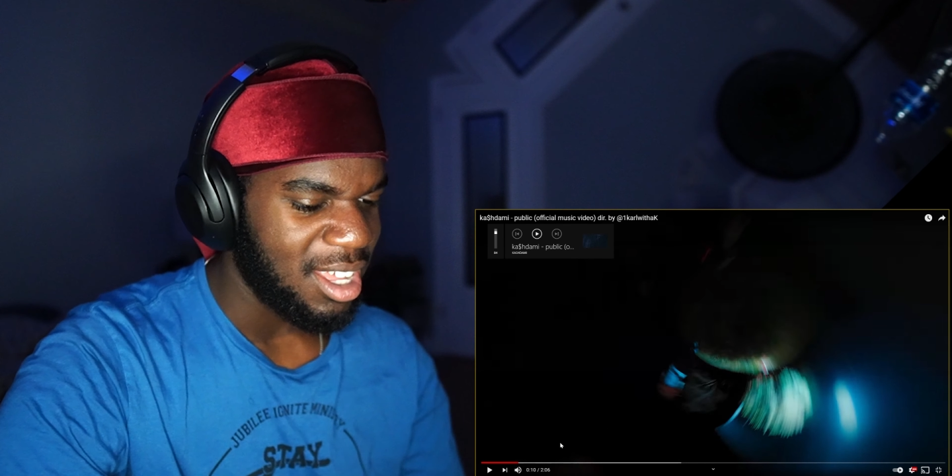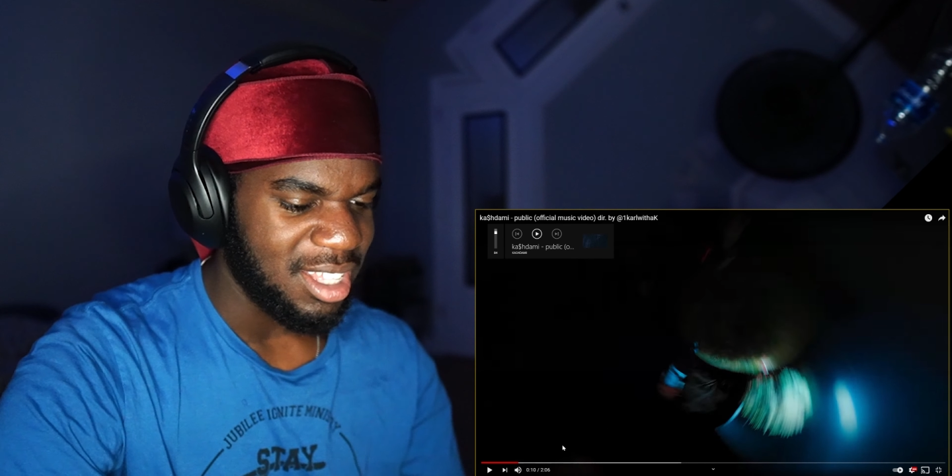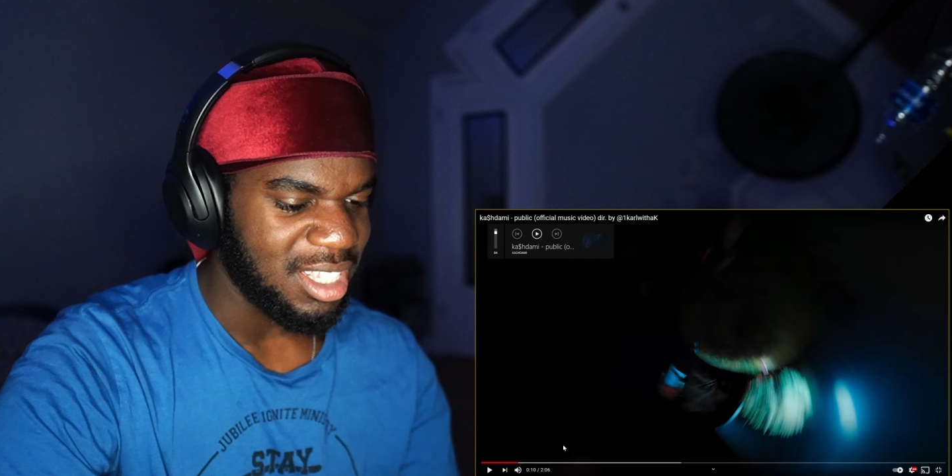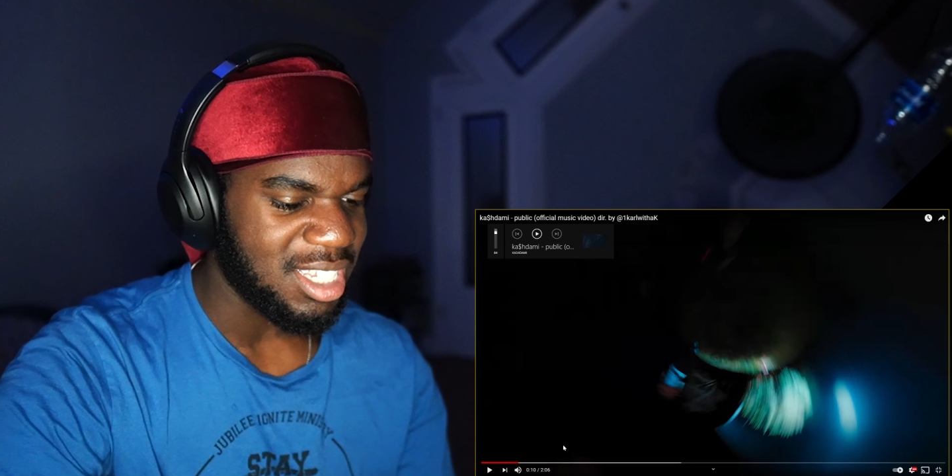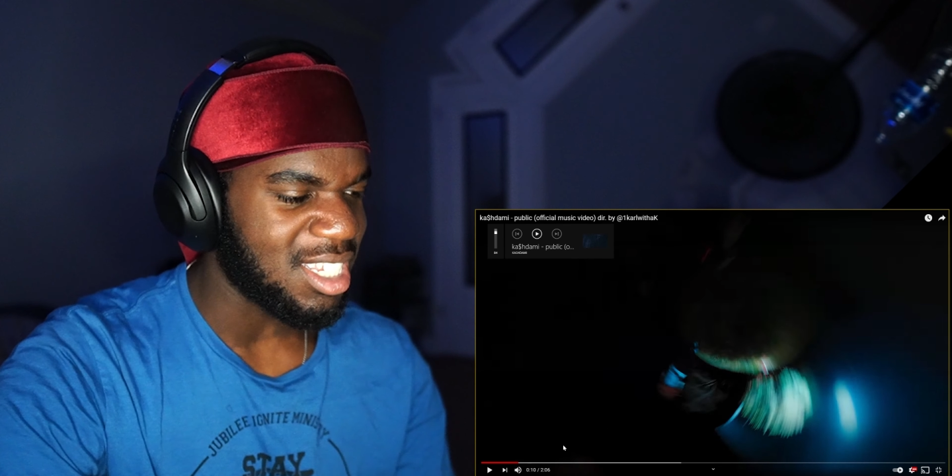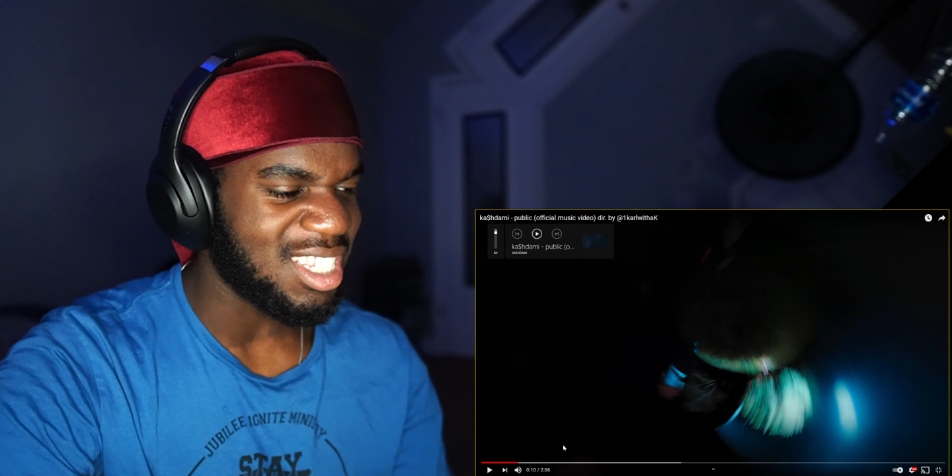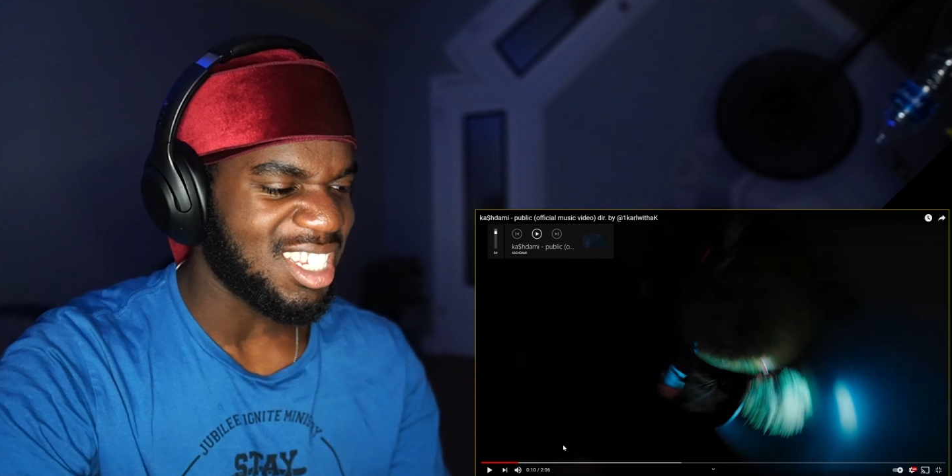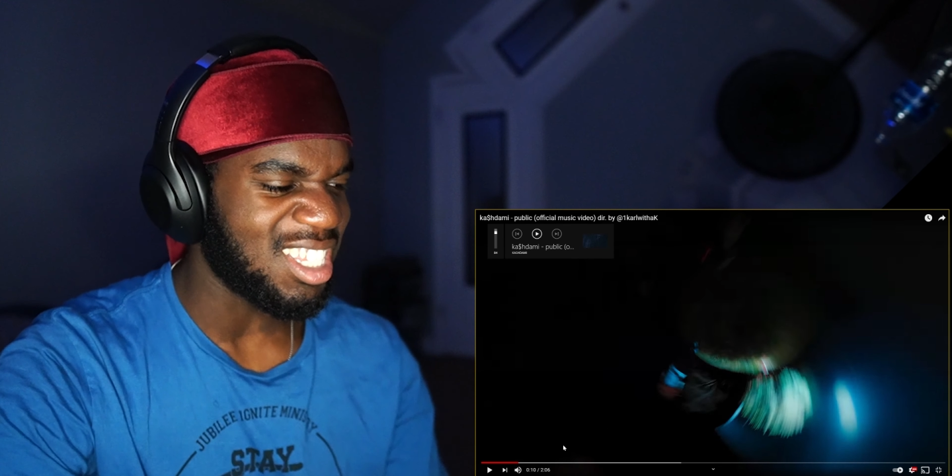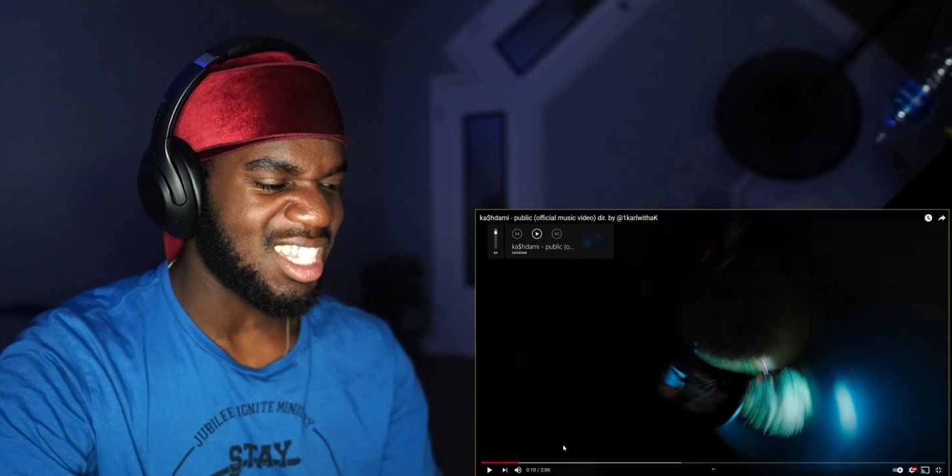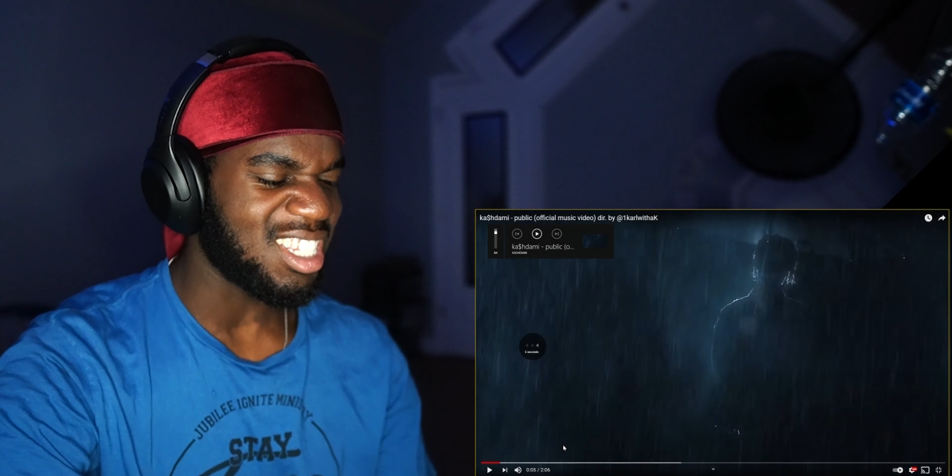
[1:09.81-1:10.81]
Let's just,
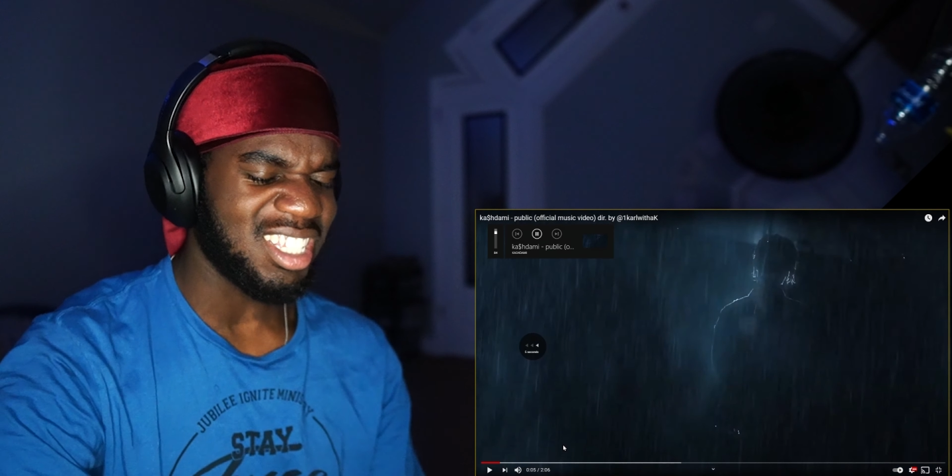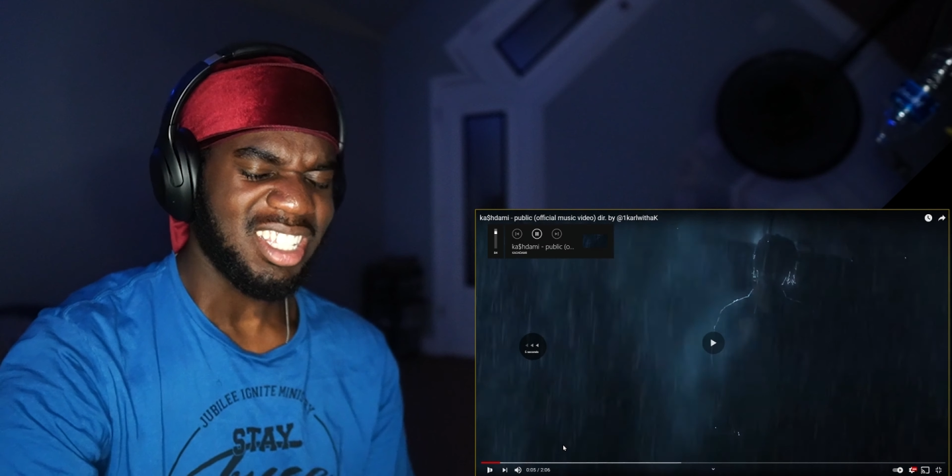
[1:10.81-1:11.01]
just listen. Just